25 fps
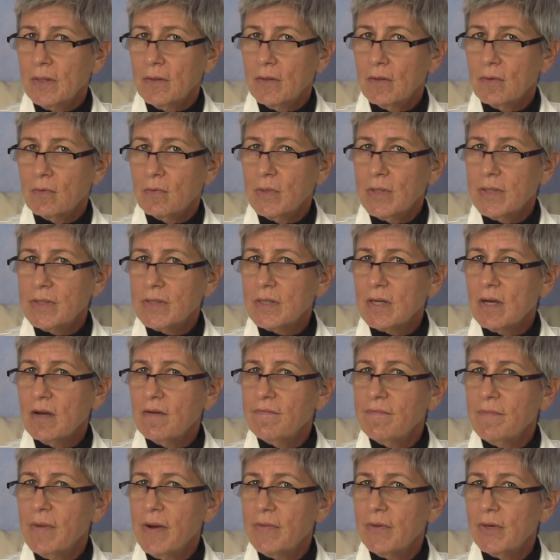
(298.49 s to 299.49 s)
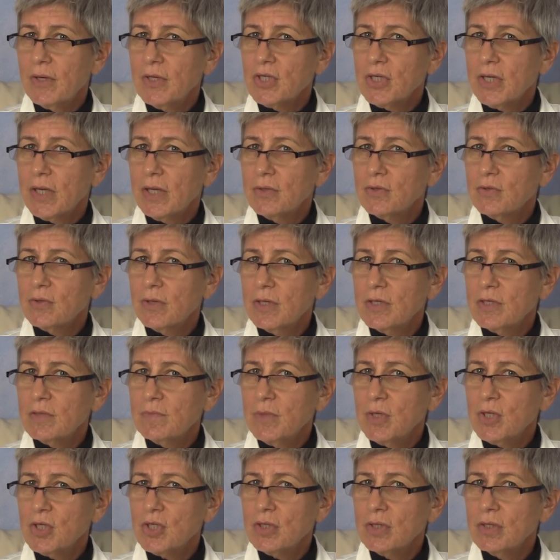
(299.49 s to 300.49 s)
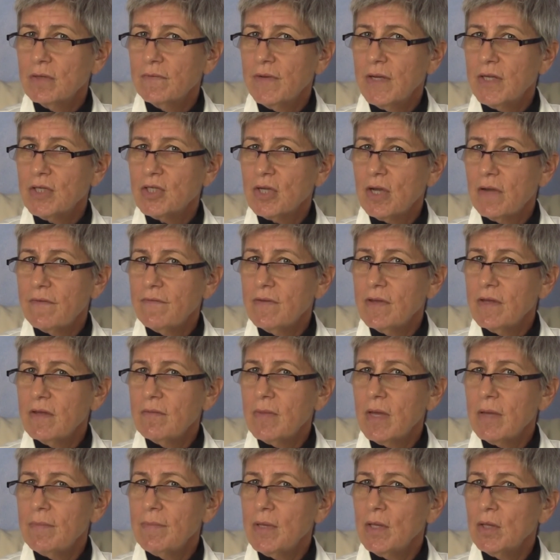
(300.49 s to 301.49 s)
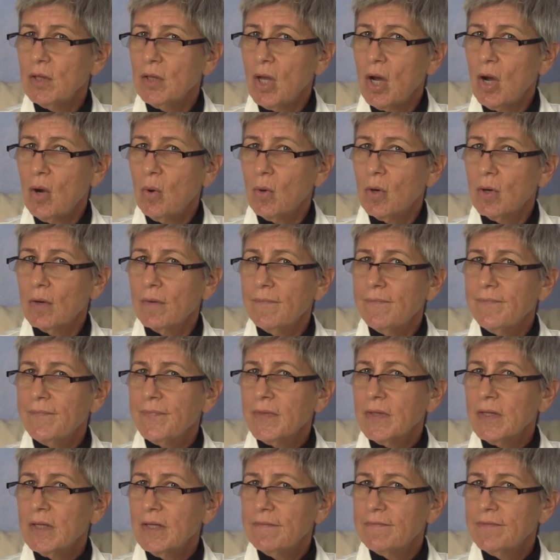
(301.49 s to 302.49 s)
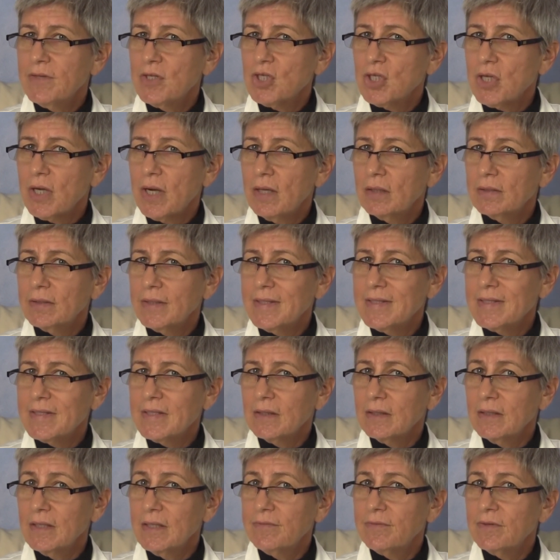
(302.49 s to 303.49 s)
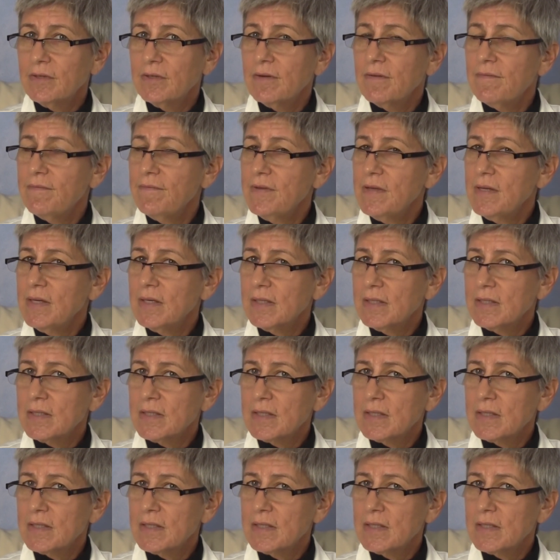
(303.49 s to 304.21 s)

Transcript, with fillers: the risk of mother-to-child transmission of HIV may be lower if the child is delivered via